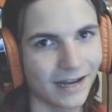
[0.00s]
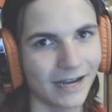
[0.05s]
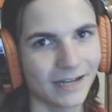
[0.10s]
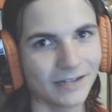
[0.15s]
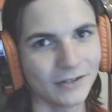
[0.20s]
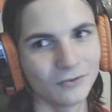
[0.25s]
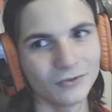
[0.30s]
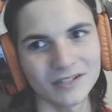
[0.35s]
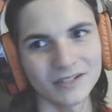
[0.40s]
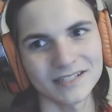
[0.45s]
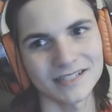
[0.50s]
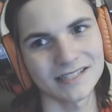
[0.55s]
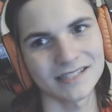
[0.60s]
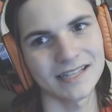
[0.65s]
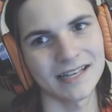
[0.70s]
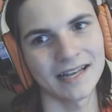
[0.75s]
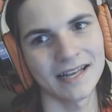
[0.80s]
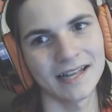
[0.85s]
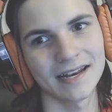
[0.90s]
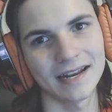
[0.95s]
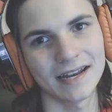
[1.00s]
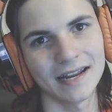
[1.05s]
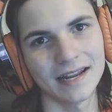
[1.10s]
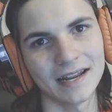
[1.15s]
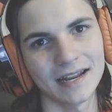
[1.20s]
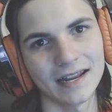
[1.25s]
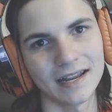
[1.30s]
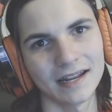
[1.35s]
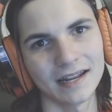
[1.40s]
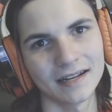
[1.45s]
I noticed that,
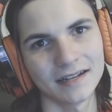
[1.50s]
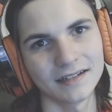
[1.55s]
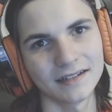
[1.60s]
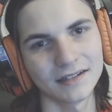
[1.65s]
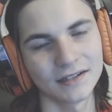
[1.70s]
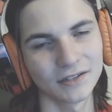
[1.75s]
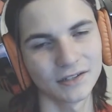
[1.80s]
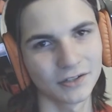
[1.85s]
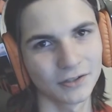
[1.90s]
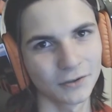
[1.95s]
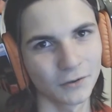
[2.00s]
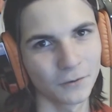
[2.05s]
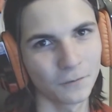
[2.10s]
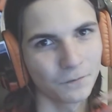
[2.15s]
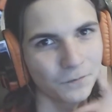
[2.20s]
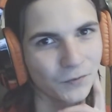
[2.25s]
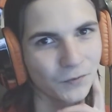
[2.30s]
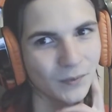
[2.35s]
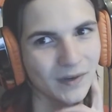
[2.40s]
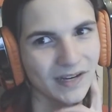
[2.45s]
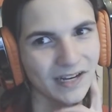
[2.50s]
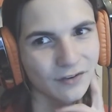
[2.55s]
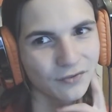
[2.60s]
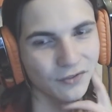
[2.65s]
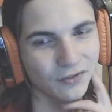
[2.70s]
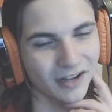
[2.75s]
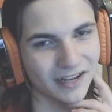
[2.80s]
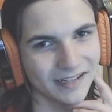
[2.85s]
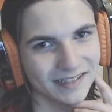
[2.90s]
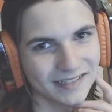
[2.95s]
you know, we need a
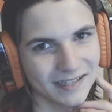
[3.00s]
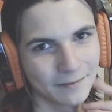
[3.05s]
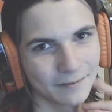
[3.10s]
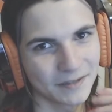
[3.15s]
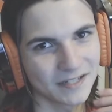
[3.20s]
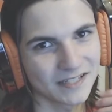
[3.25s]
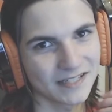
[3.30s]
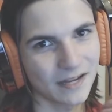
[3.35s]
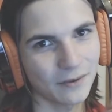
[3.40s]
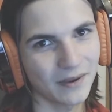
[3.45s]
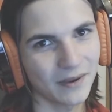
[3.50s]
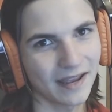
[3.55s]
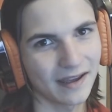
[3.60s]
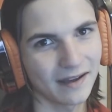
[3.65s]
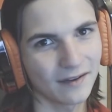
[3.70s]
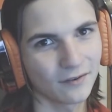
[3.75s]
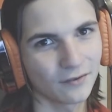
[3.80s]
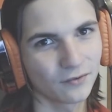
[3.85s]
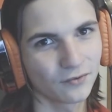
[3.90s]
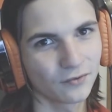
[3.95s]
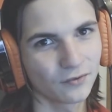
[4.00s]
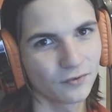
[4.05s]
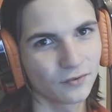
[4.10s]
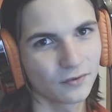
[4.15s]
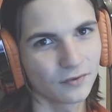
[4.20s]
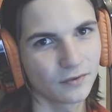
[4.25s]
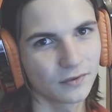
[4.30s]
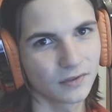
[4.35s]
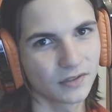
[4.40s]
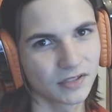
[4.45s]
flying type, because now we have
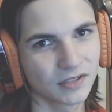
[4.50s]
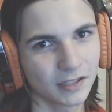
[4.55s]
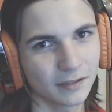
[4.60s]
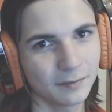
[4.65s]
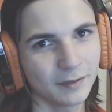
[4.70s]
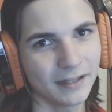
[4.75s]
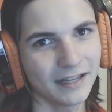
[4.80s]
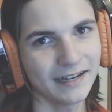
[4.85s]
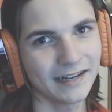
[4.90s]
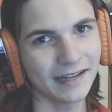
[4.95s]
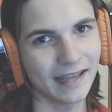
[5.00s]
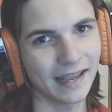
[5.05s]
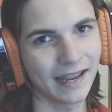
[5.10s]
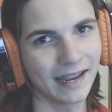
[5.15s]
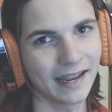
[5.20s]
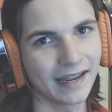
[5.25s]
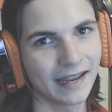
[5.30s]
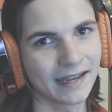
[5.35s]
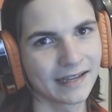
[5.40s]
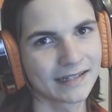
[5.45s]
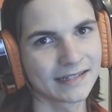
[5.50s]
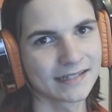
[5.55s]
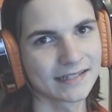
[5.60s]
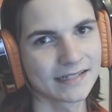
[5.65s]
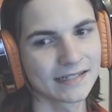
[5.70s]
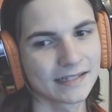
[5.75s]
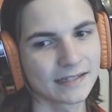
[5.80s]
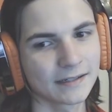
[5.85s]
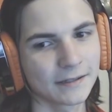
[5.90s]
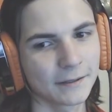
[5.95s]
Doublade
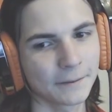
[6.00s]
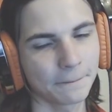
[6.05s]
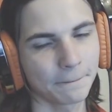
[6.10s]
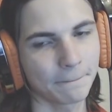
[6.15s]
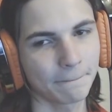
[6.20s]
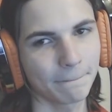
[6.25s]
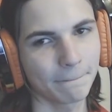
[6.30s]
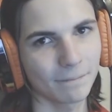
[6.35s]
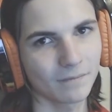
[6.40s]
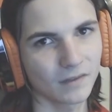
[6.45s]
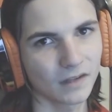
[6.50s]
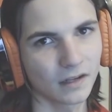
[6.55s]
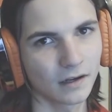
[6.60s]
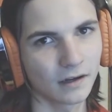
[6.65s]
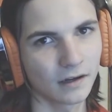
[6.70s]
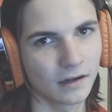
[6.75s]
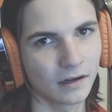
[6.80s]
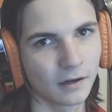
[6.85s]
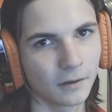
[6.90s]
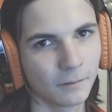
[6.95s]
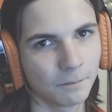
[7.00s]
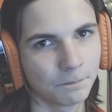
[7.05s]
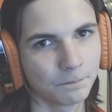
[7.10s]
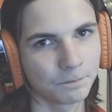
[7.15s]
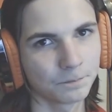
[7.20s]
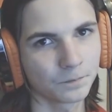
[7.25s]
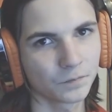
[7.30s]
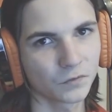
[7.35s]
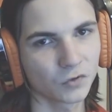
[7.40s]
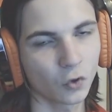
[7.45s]
and
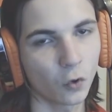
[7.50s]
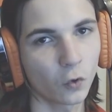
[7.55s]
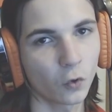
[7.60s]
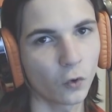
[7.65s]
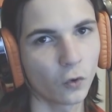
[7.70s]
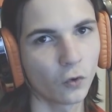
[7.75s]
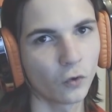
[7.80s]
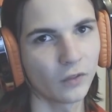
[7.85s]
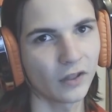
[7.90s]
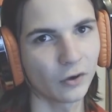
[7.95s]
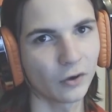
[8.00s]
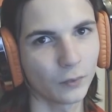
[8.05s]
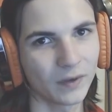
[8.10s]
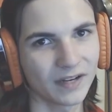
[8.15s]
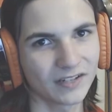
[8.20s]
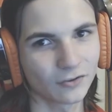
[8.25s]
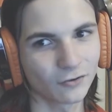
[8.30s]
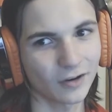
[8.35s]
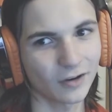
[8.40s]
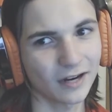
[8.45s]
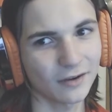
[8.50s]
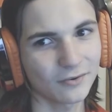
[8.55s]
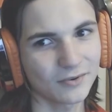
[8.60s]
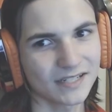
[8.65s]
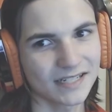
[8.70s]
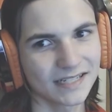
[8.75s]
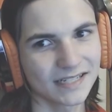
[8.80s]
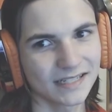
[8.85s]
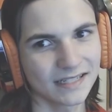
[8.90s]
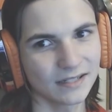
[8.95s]
Torkoal that are weak to
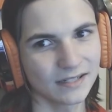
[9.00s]
ground.